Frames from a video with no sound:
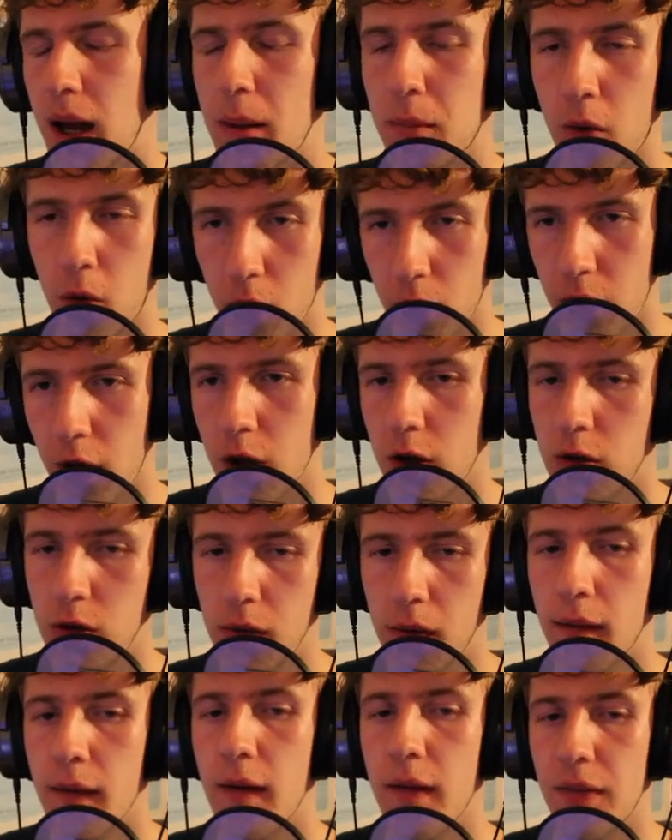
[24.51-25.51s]
although
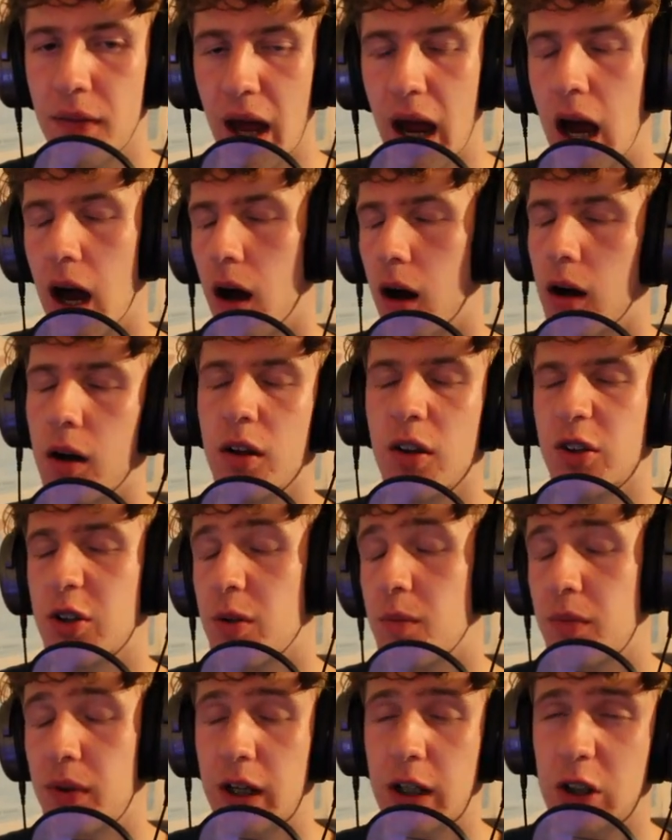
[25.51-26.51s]
there are some
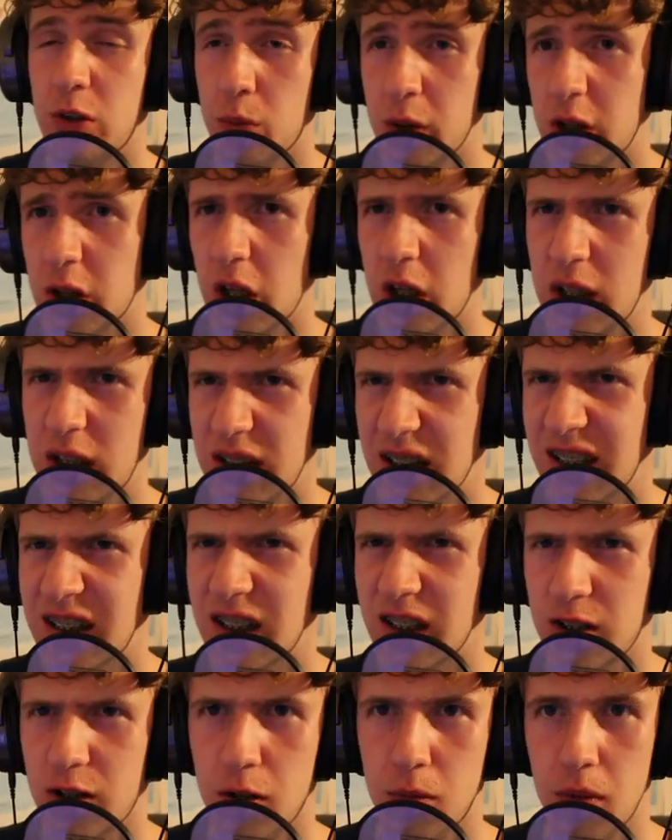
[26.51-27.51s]
things which I think
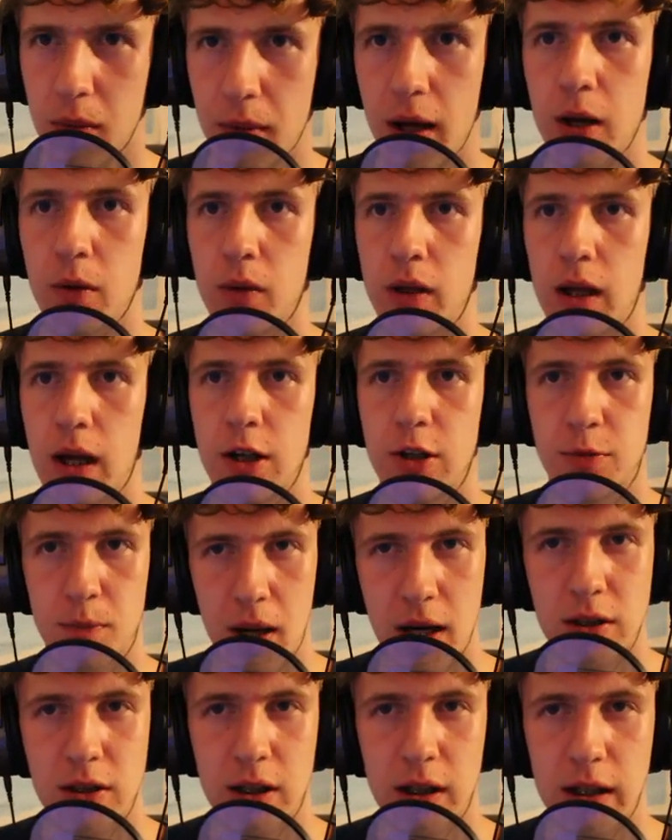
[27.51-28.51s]
could be better with it,
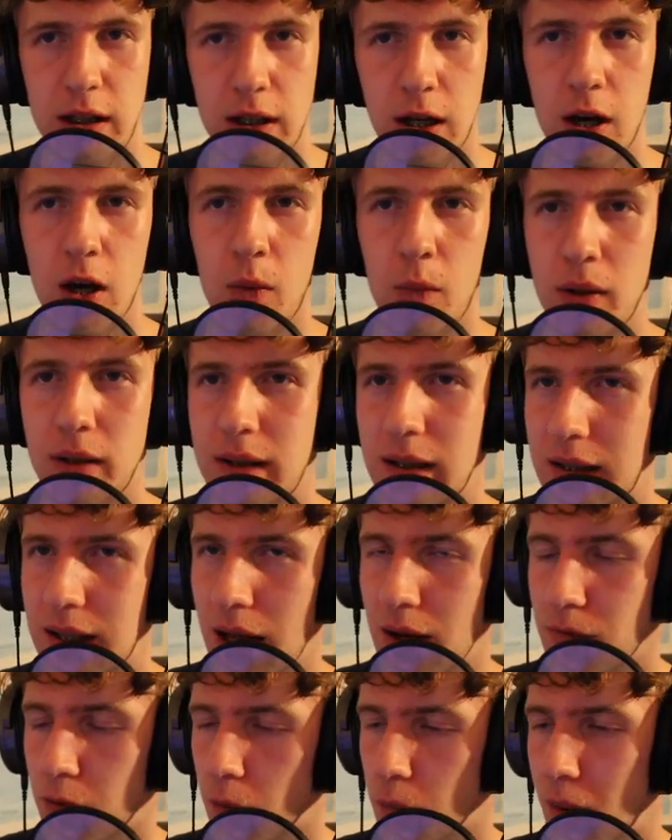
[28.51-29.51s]
especially with the
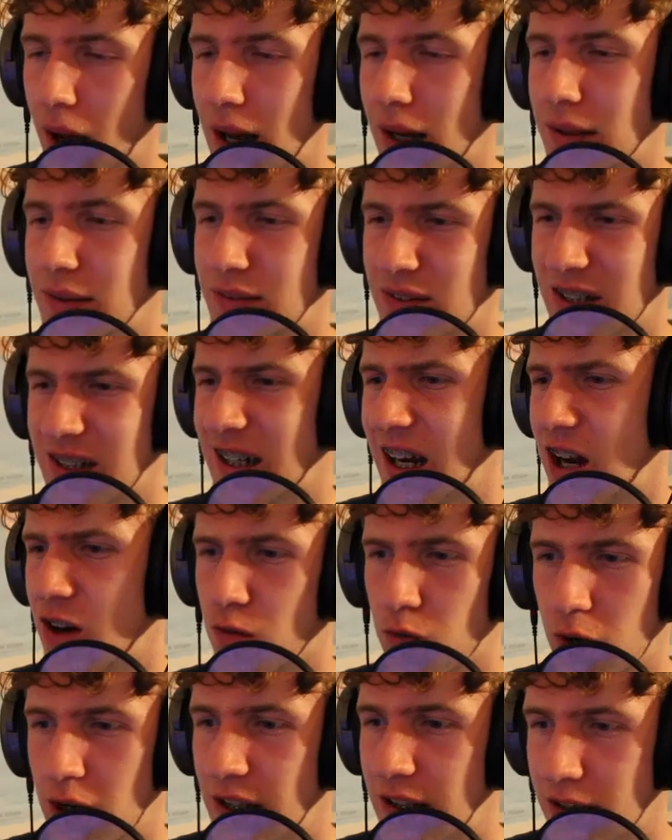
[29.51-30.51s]
level balancing. It
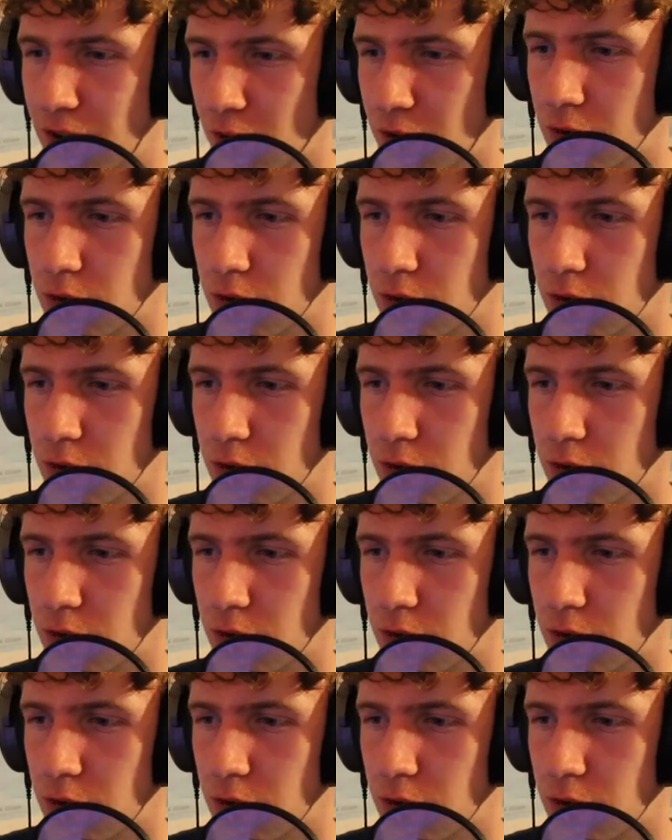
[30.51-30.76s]
really doesn't